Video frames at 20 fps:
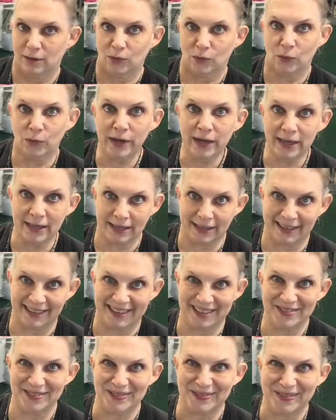we need a
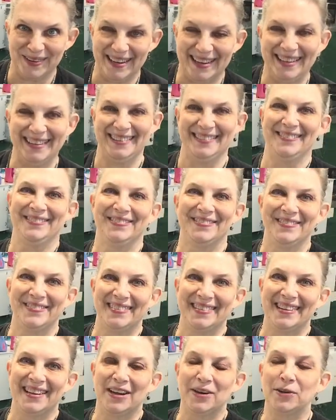giveaway.
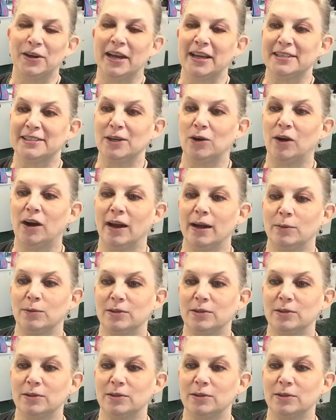Okay. Okay, so I